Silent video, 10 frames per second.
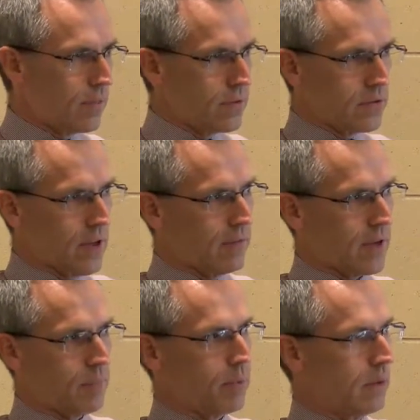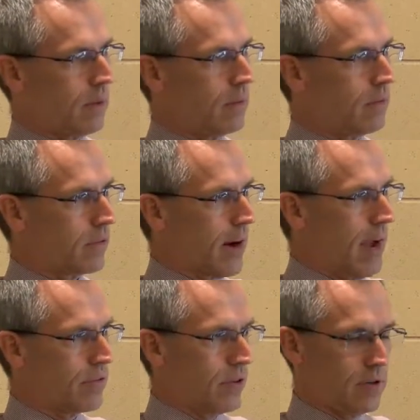Just have a couple of
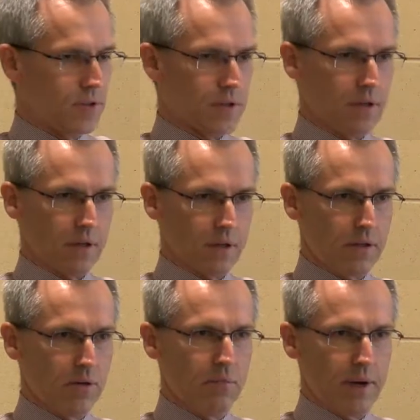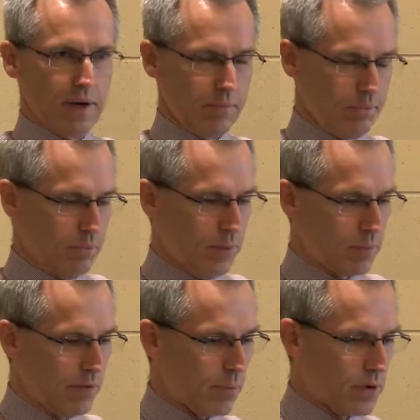graphs here just to conclude my
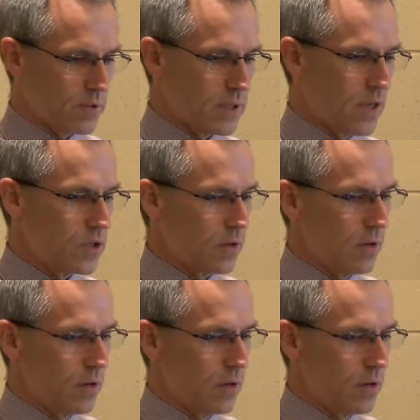brief presentation